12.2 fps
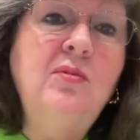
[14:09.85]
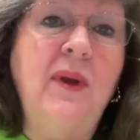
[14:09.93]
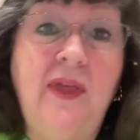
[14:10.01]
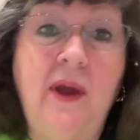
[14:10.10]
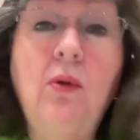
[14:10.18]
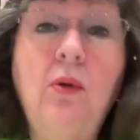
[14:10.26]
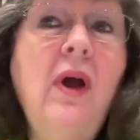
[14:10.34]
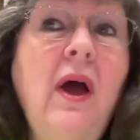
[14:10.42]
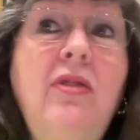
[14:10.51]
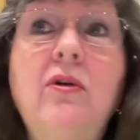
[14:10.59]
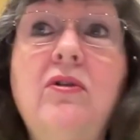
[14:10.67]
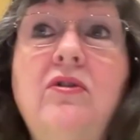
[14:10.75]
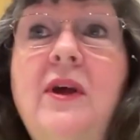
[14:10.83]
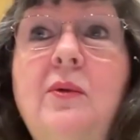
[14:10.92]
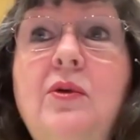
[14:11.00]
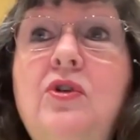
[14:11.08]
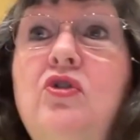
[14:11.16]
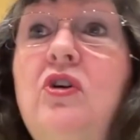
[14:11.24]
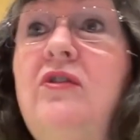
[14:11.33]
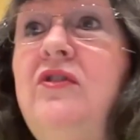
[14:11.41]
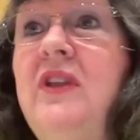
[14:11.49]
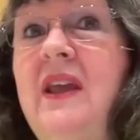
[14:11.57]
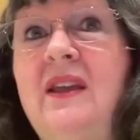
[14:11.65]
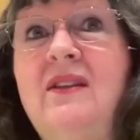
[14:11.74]
but there were others that were
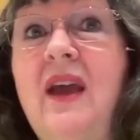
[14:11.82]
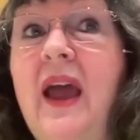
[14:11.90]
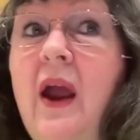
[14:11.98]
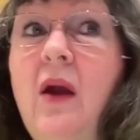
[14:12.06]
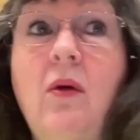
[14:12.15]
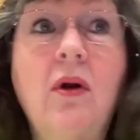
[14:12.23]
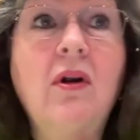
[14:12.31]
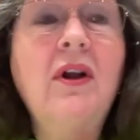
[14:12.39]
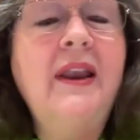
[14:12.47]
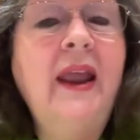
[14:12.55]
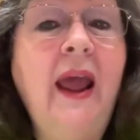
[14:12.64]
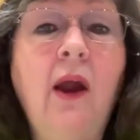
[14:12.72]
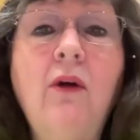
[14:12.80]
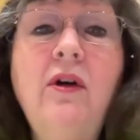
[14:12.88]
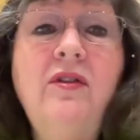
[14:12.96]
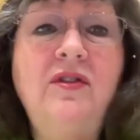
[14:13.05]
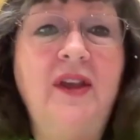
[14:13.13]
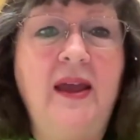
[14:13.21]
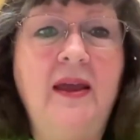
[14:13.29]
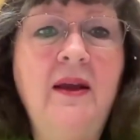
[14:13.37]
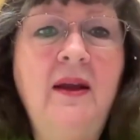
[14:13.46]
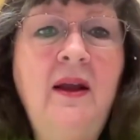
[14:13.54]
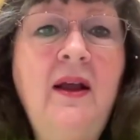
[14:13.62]
drifting into error and heresy.